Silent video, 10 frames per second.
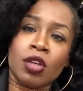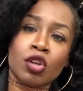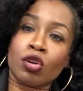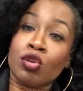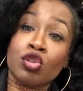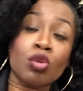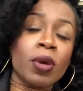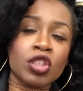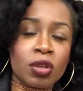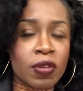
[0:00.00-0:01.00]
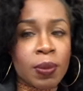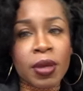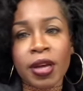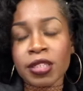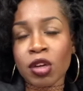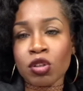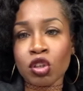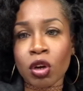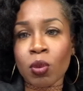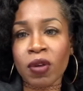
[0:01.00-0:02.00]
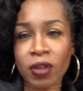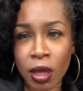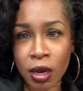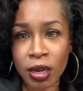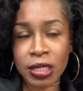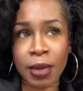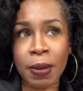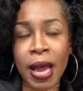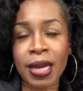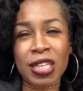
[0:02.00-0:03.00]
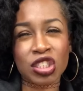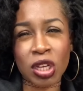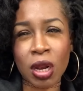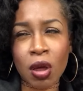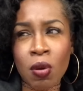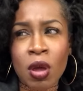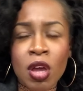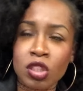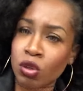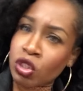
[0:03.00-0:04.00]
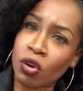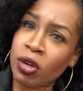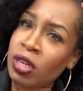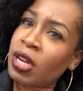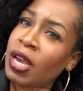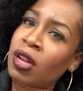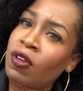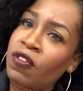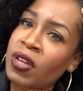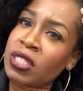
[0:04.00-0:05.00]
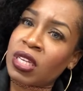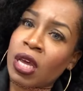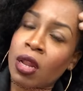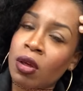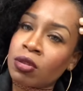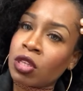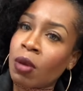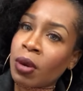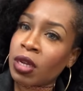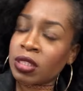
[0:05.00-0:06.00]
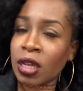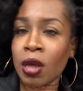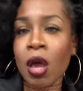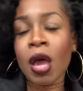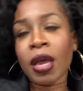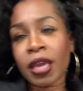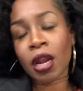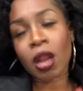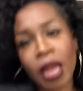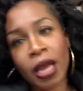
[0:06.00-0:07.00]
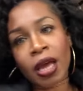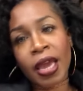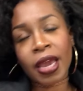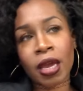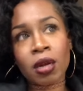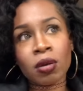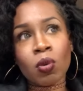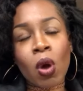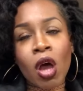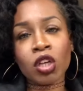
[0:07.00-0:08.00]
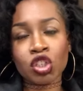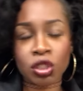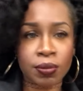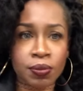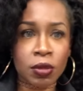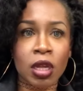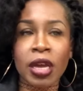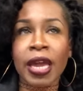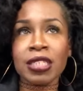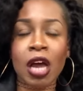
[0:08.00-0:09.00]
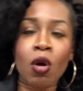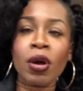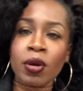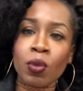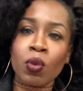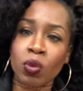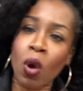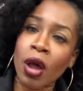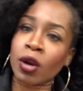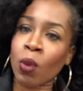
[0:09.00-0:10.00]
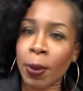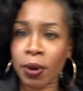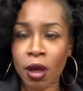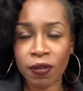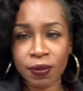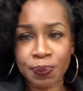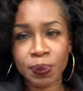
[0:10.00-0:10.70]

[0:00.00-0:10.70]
Don't use too much of it because it will turn whatever color it is. Like mine is yellow, so it's turning into like a little fuzzy yellow. So I'm gonna get a hand towel and with water and wipe it off.